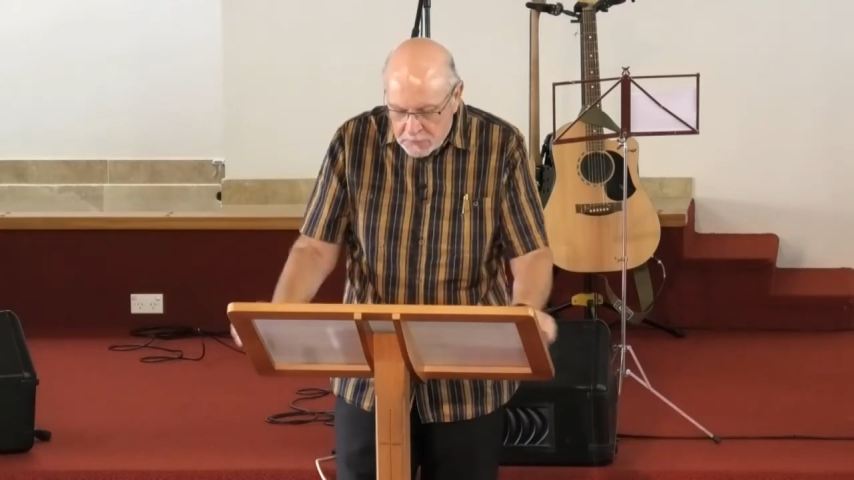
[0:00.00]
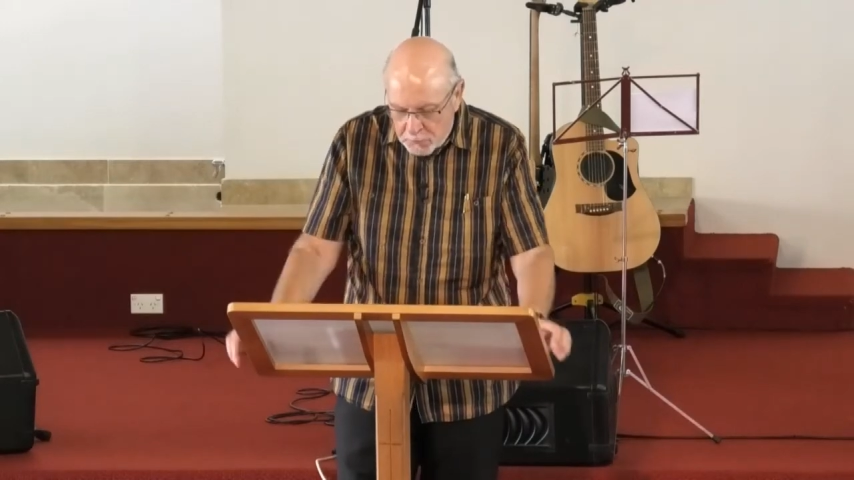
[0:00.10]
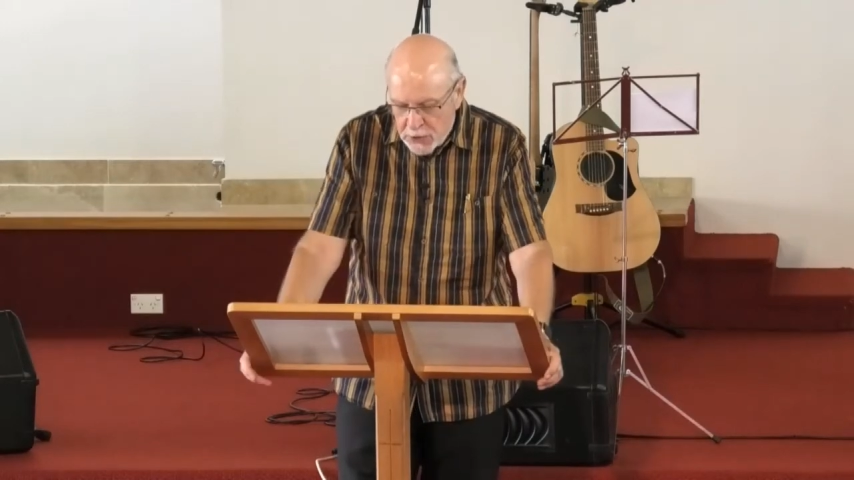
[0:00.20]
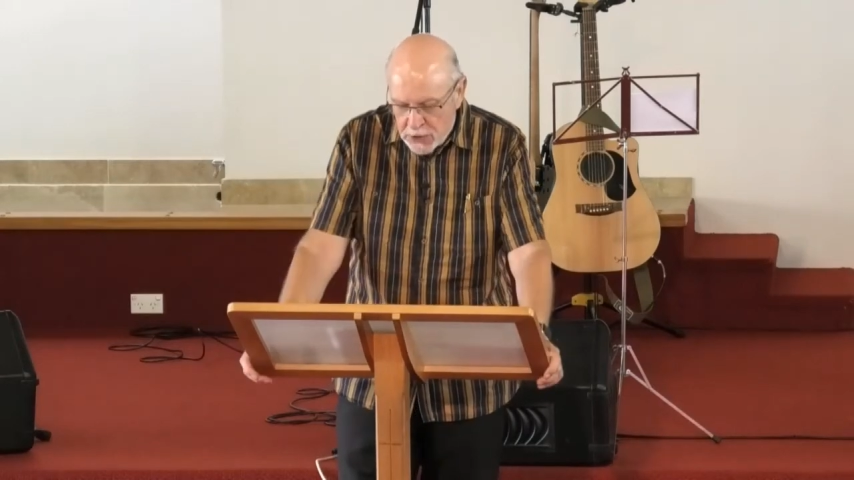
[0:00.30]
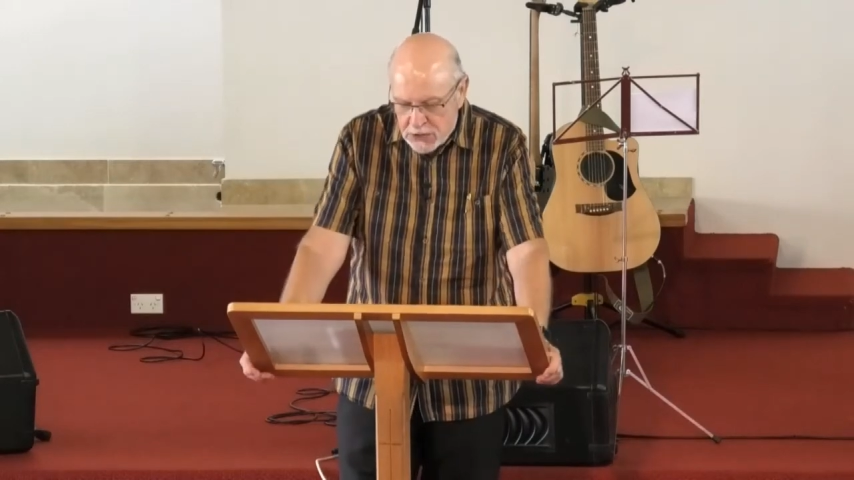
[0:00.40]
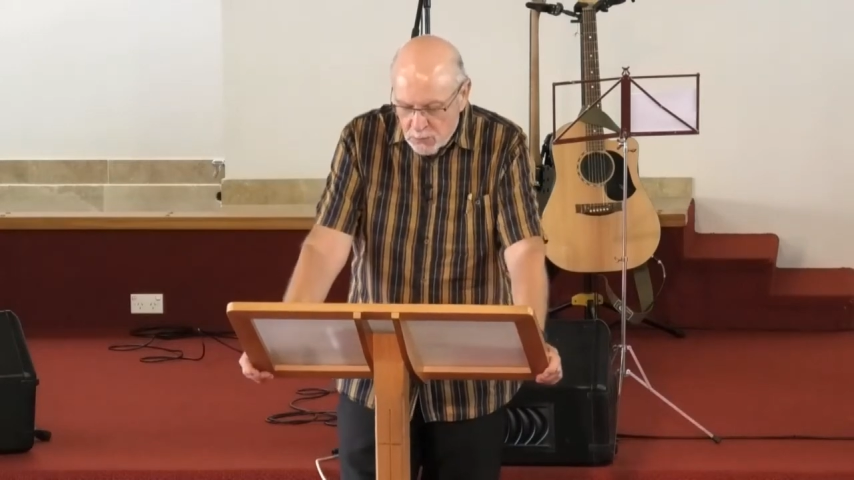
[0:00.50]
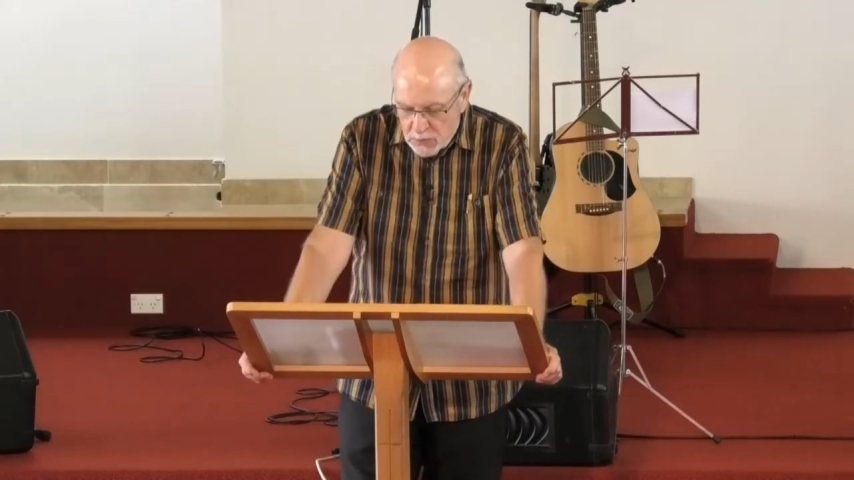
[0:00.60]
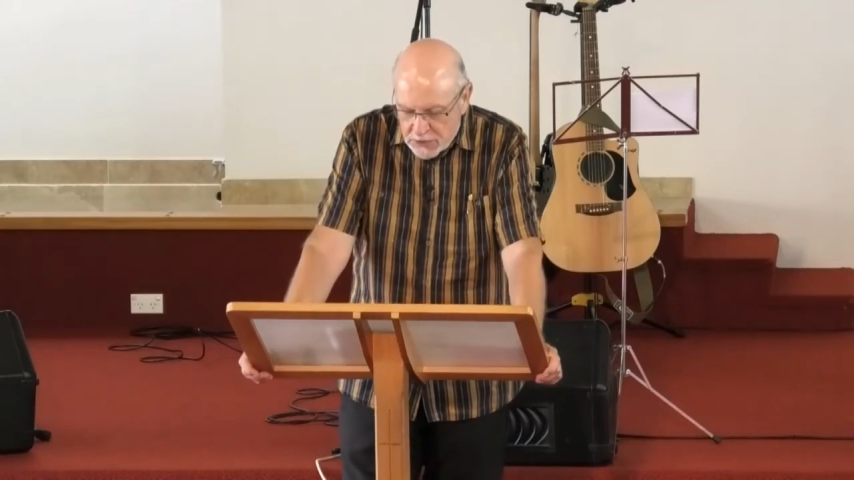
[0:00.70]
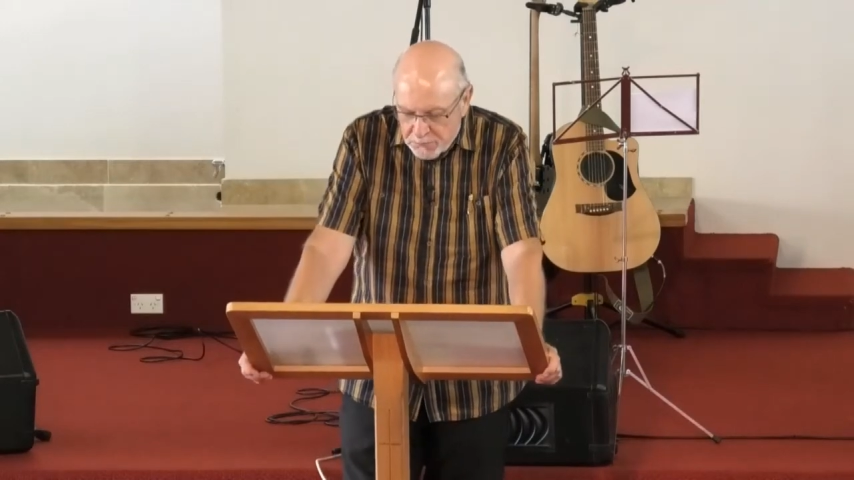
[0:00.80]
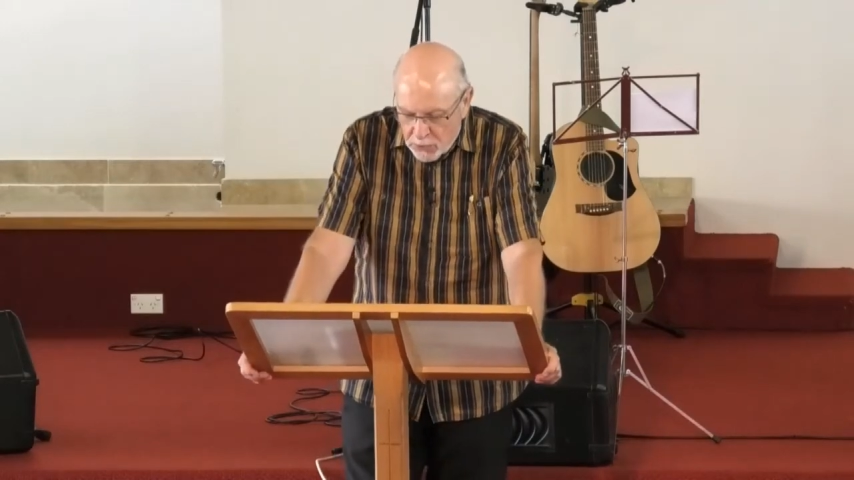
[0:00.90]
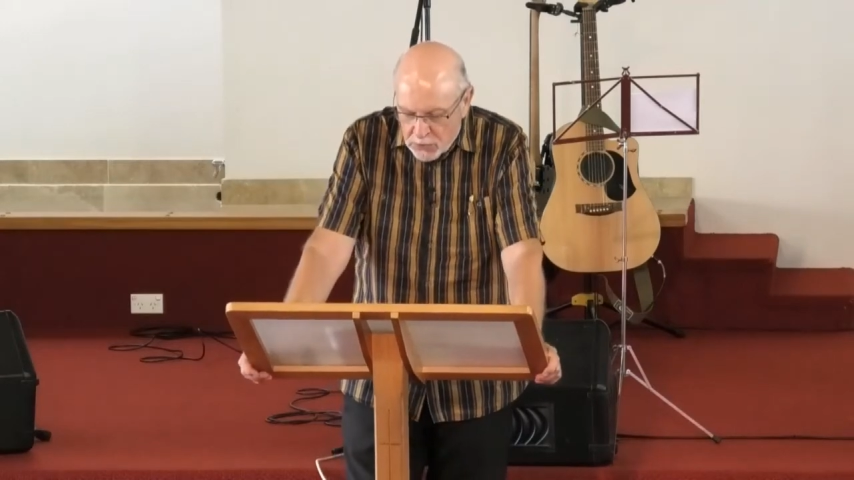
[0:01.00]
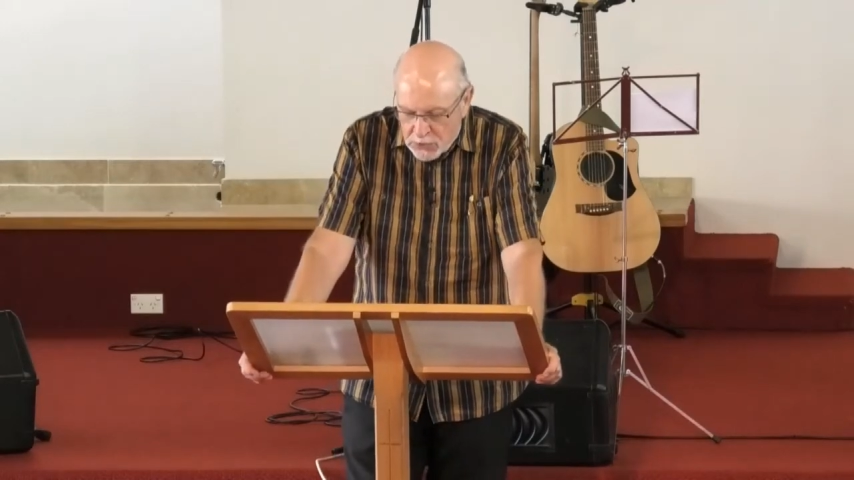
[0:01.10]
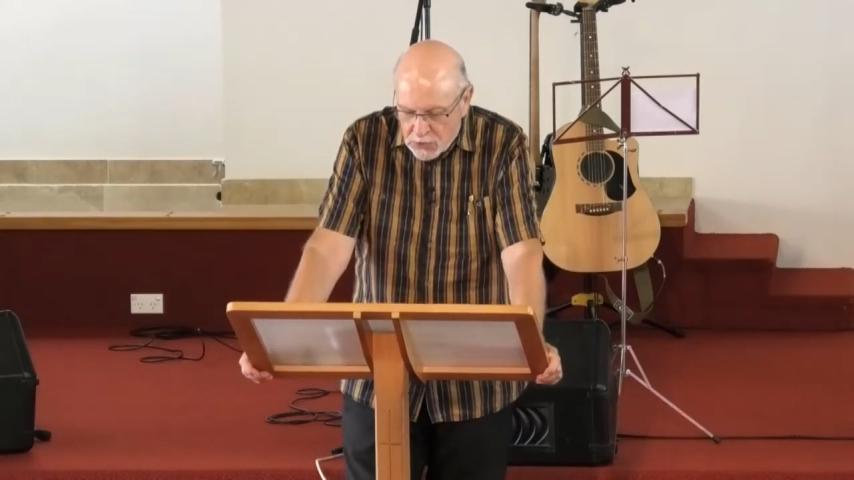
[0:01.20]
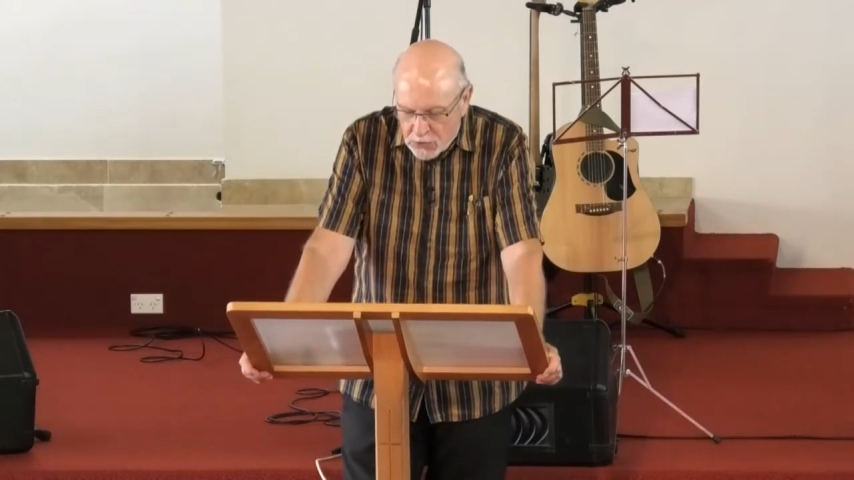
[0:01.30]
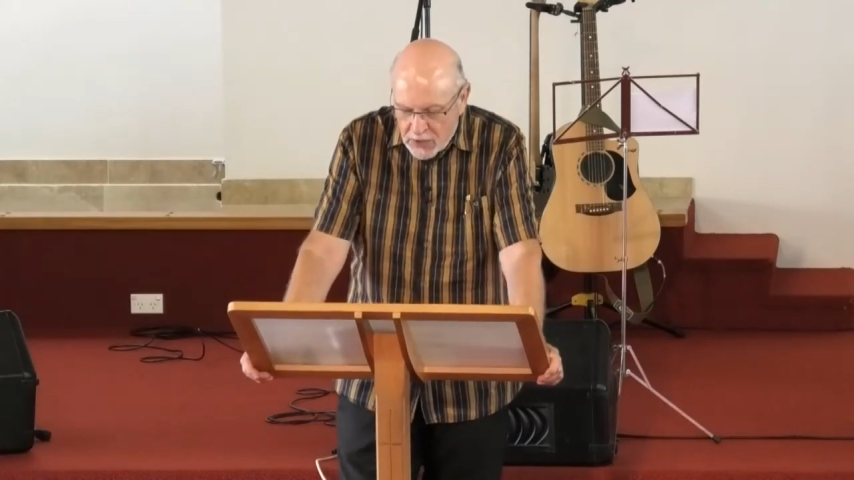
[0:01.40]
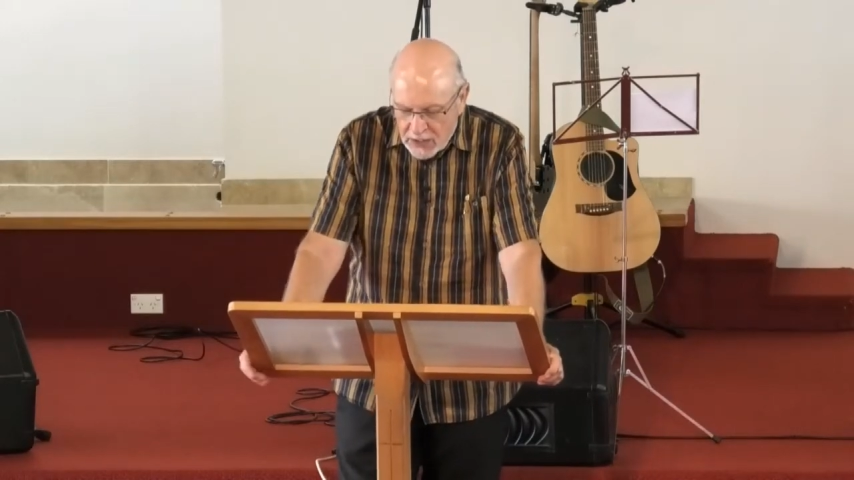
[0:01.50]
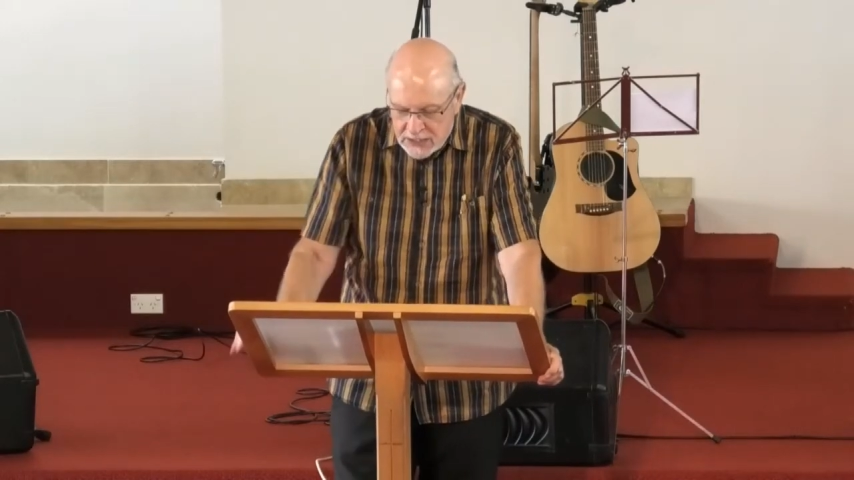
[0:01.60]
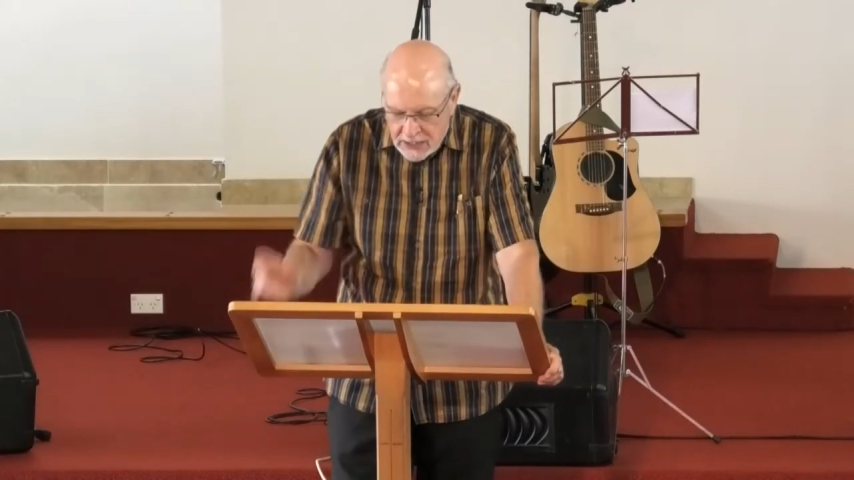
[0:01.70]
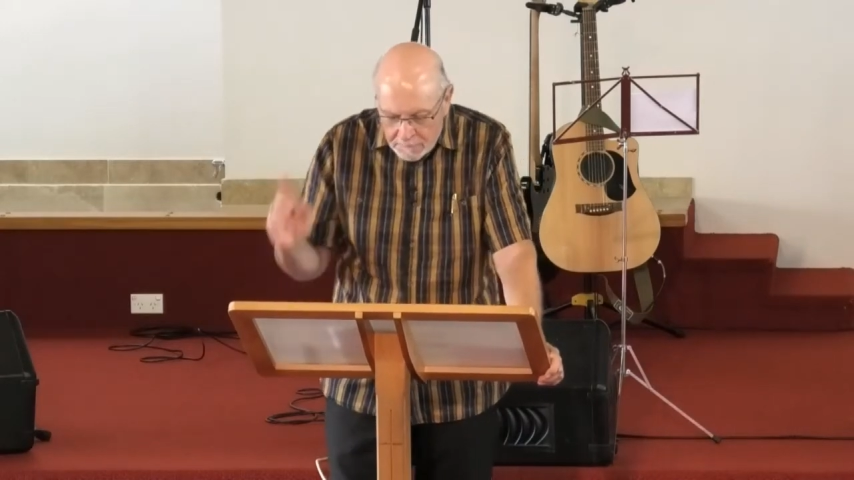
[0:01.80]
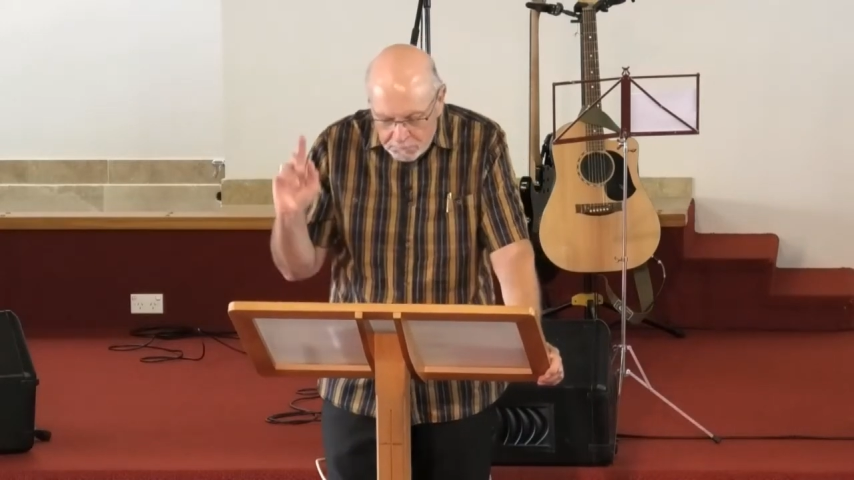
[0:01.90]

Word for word: person was brought to Christ.